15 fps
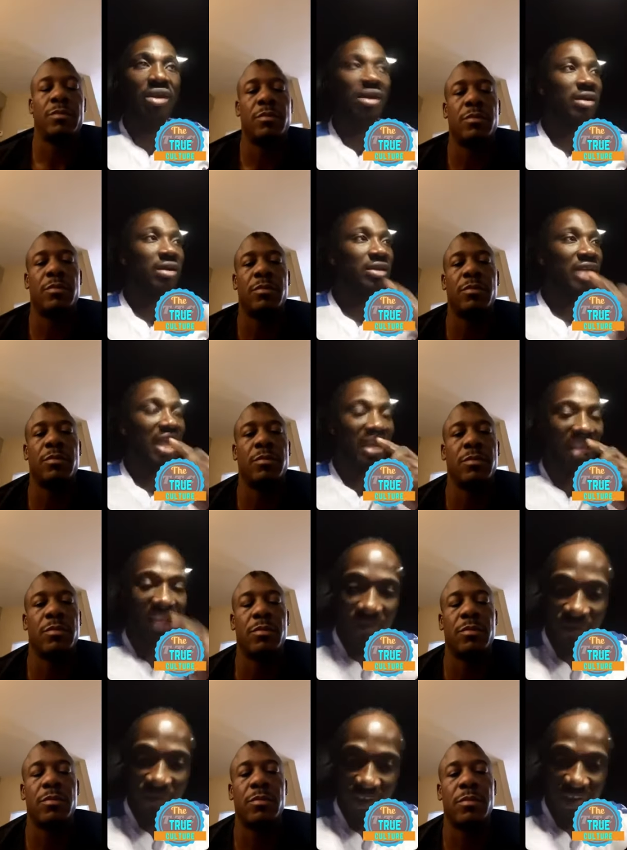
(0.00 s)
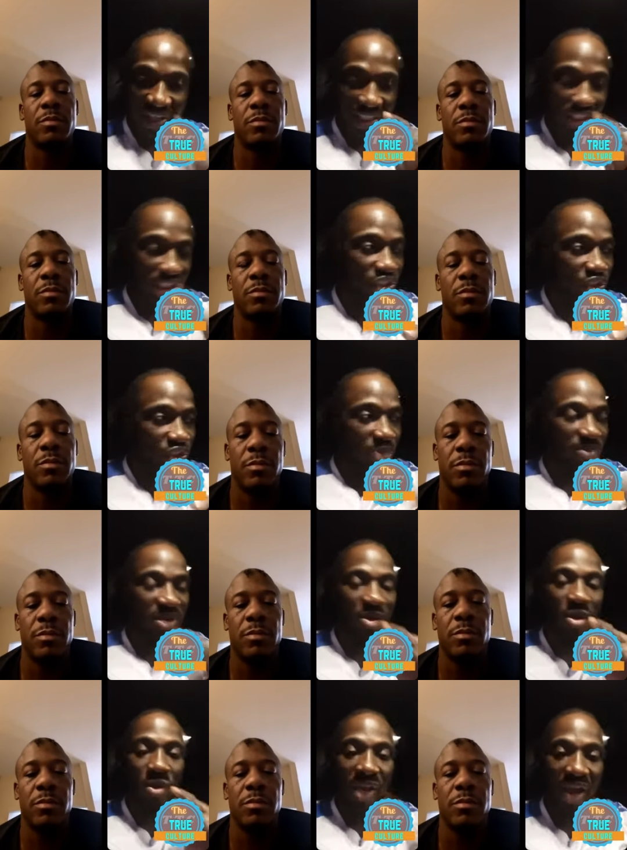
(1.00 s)
Speaker 1: The inferior syndrome that
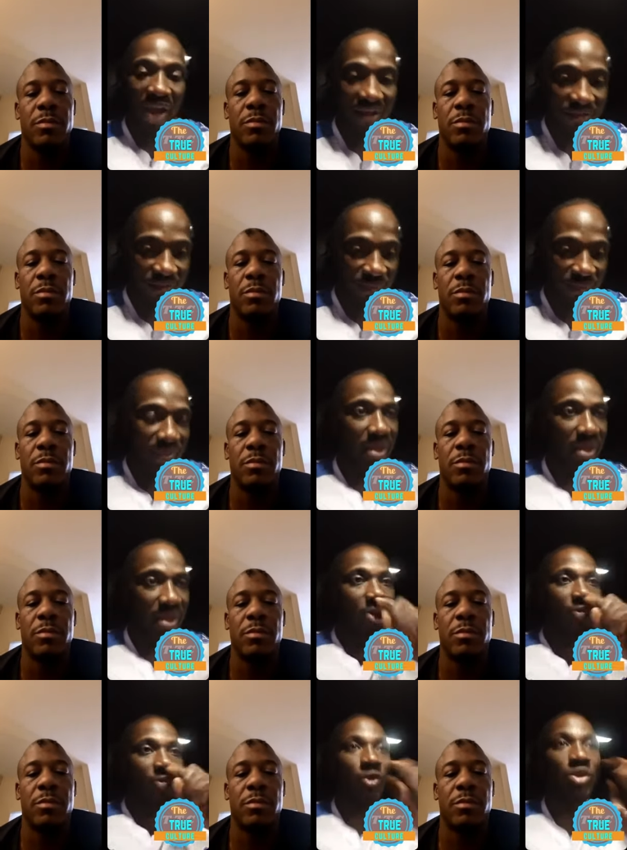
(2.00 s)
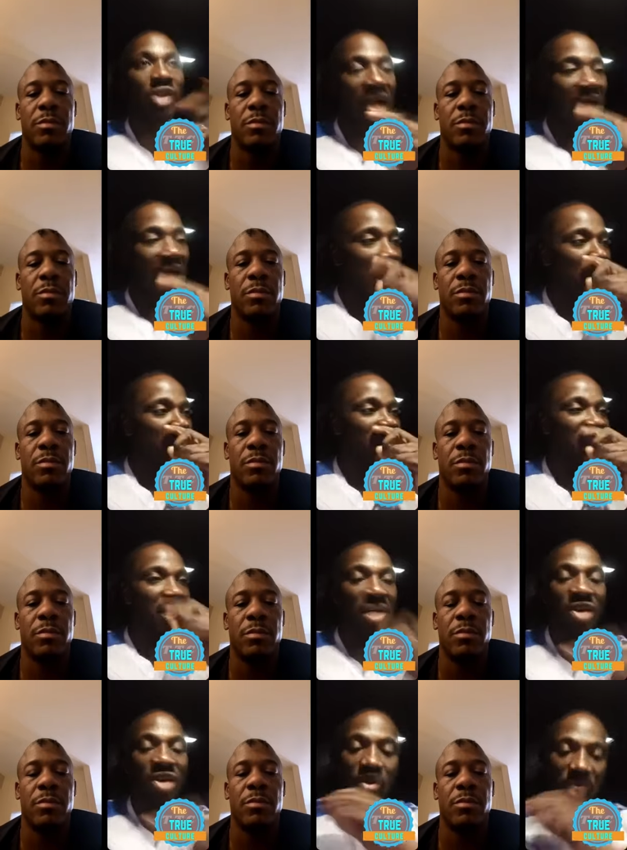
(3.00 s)
we have. Foota hype is a man
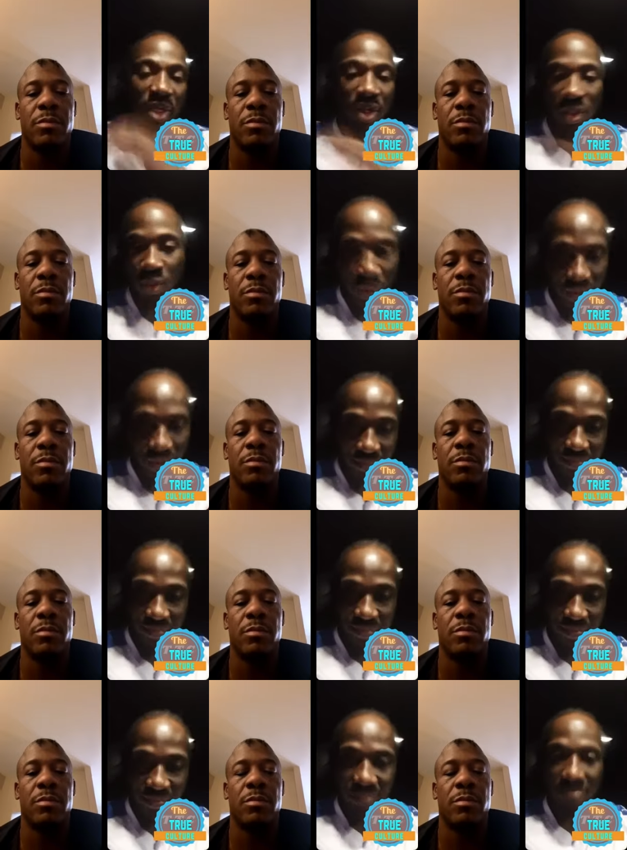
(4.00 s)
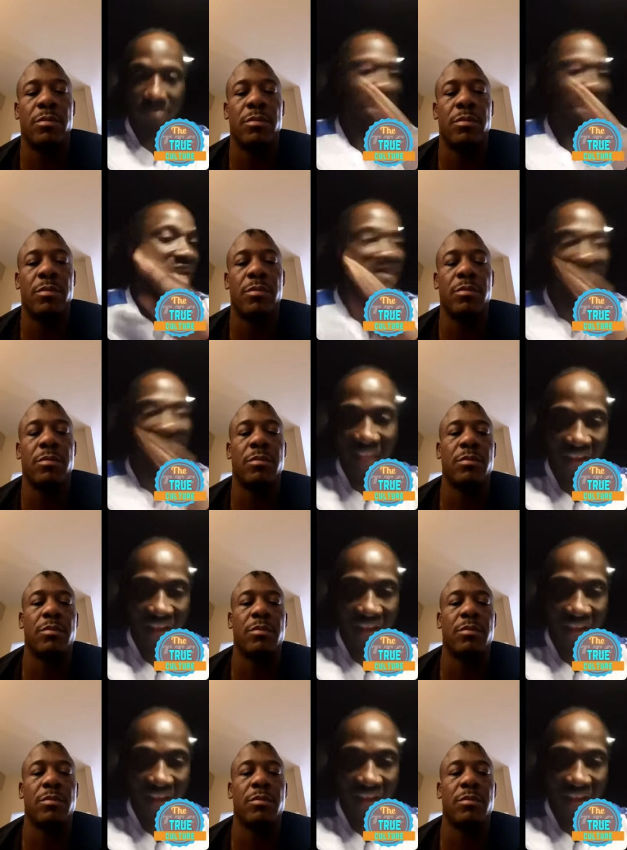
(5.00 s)
I do know. I never talk to